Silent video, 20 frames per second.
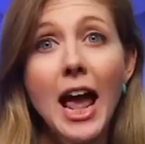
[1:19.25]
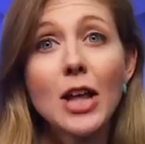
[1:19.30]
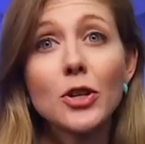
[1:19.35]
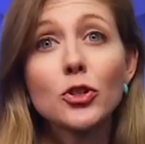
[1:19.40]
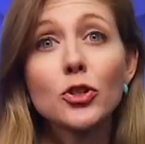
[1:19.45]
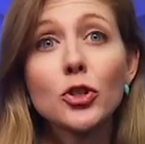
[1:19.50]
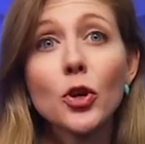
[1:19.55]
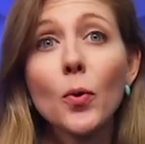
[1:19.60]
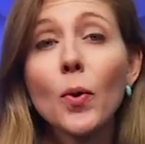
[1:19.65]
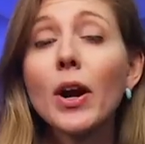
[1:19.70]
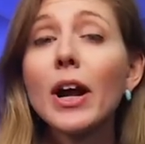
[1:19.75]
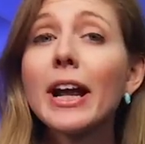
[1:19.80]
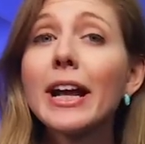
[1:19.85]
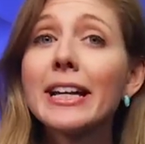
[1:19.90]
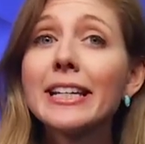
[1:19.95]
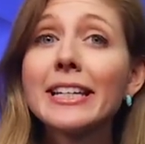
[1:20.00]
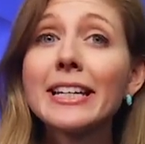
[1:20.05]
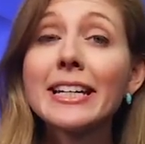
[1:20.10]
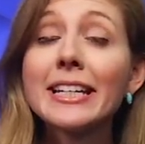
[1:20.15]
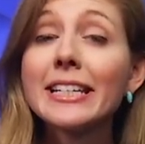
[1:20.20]
and so are
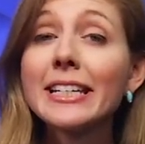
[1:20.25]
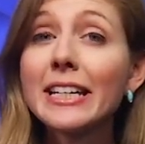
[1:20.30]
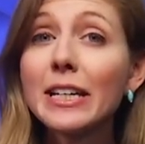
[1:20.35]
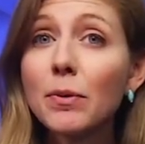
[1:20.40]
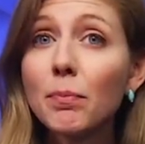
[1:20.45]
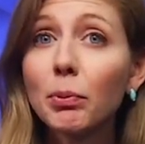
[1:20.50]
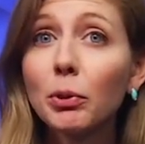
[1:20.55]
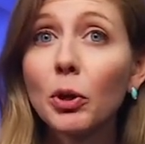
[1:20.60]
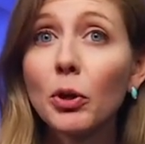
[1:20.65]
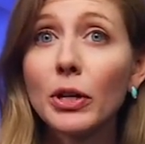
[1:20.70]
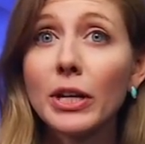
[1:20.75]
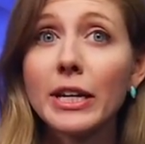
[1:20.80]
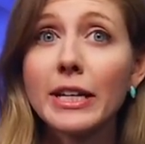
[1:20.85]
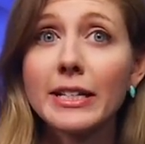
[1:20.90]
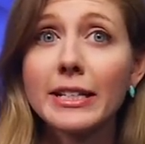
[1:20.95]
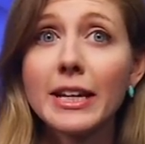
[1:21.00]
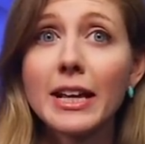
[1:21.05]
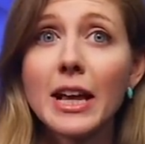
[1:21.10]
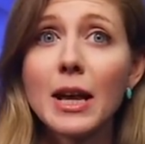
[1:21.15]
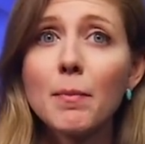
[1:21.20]
AT&T
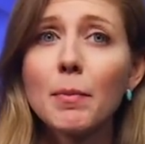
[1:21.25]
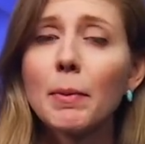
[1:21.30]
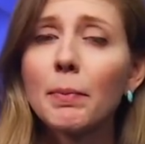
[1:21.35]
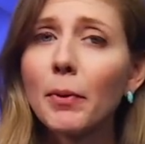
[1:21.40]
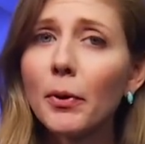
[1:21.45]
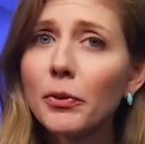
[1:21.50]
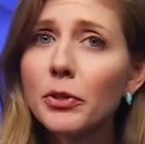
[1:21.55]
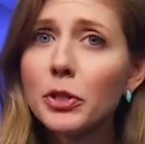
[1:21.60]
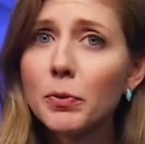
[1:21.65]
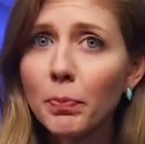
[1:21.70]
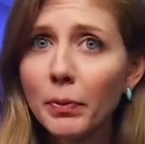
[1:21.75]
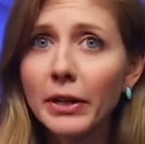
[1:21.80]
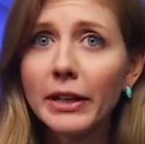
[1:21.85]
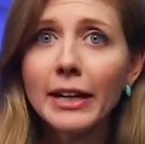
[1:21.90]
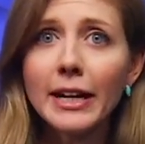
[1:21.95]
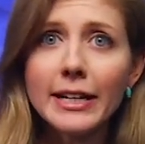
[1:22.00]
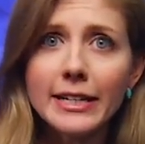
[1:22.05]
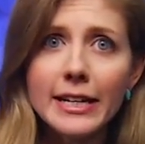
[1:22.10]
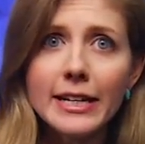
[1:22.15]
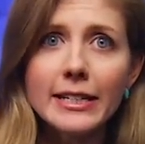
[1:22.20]
employees. But both Sprint
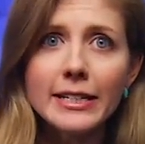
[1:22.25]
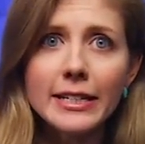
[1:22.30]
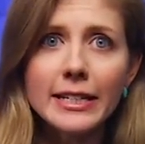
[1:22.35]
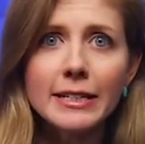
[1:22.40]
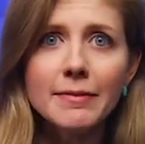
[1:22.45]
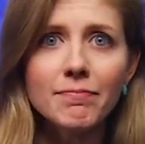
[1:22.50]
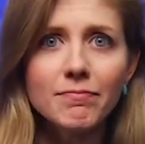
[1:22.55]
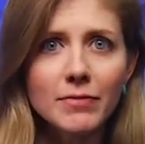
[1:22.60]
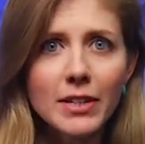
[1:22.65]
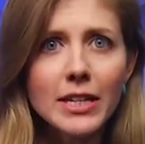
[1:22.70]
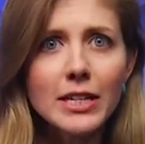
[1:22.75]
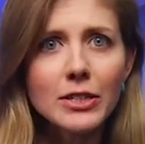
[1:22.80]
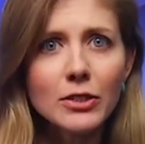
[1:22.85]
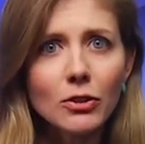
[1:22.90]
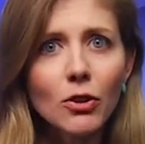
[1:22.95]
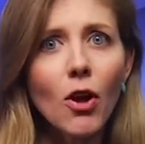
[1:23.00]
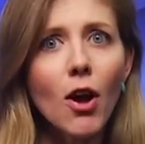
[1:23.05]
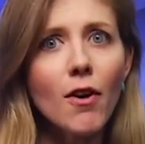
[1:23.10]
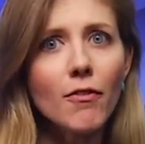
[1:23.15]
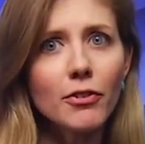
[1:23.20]
and AT&T, they
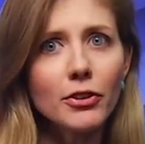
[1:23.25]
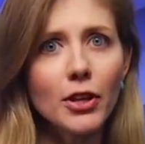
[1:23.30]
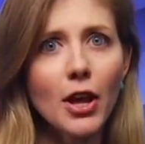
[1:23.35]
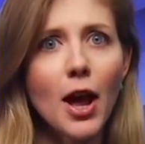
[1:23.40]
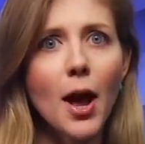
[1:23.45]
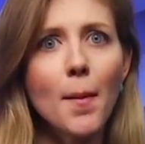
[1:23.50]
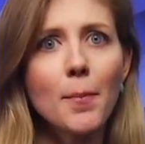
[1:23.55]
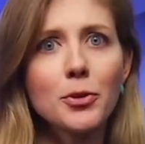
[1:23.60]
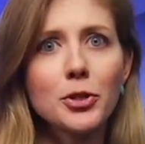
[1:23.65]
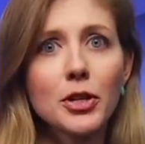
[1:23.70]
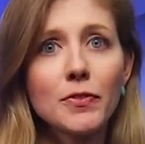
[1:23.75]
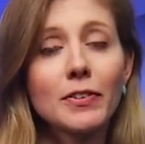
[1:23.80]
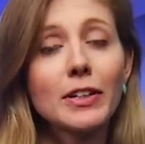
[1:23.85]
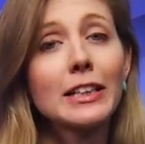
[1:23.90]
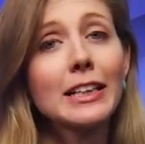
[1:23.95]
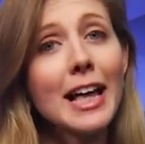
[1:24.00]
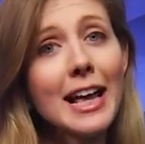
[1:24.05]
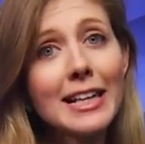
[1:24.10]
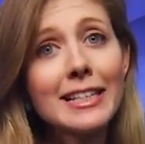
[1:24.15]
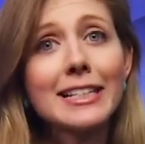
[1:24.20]
still offer the option of a
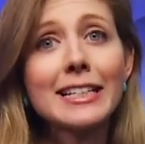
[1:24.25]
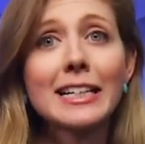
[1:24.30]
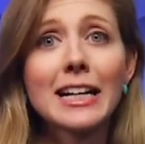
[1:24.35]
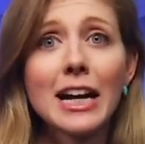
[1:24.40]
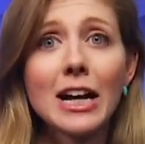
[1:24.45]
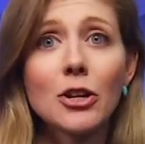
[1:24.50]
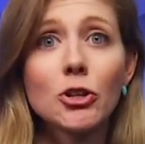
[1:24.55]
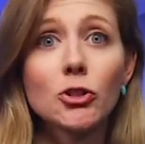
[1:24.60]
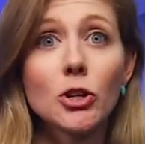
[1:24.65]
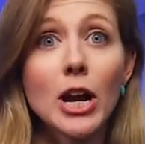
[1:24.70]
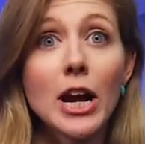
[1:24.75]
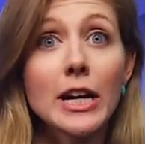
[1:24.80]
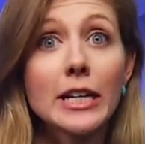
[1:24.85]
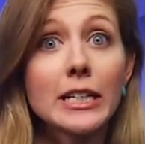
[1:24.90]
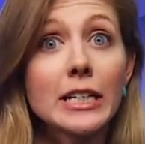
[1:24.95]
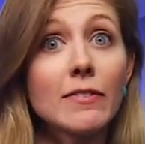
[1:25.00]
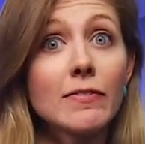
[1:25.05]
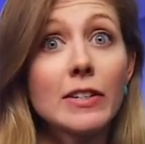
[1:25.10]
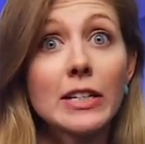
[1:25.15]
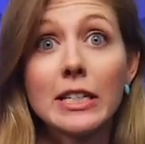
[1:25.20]
classic contract
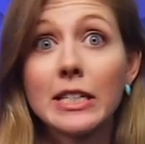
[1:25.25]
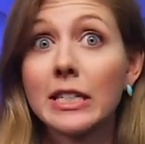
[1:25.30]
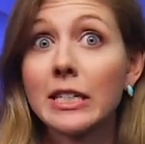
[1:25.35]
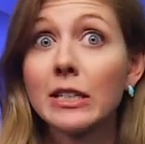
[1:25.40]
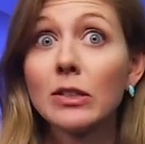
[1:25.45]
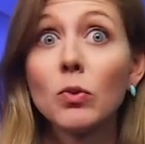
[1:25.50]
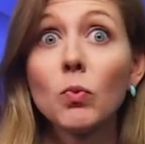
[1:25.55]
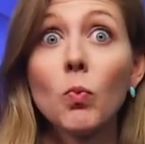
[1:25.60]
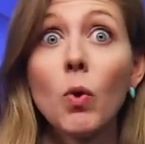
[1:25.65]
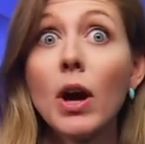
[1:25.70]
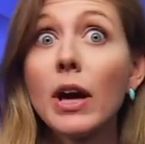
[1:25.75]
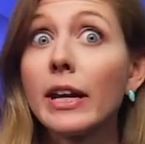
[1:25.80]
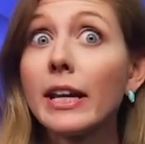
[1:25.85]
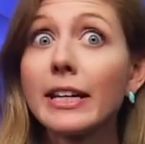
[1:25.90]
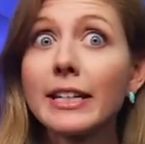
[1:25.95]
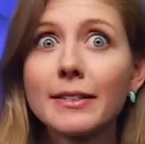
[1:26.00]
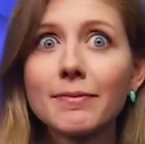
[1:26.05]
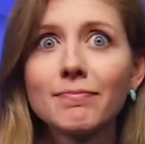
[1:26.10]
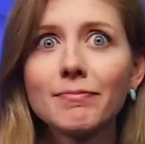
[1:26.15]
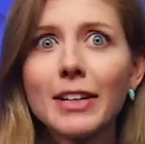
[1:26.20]
if you still want
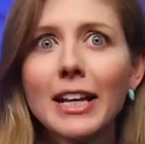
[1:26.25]
it.